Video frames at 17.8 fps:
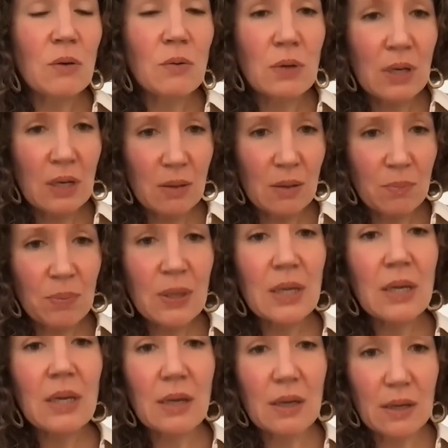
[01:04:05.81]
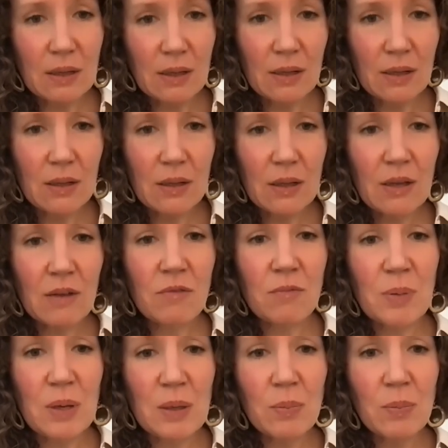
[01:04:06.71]
you can
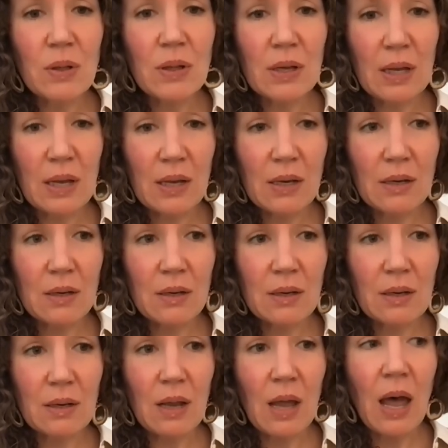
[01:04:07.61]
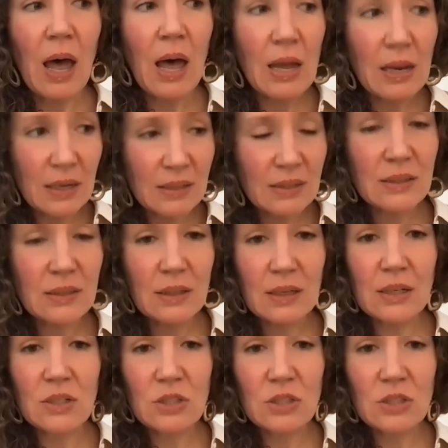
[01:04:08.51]
if people can honestly,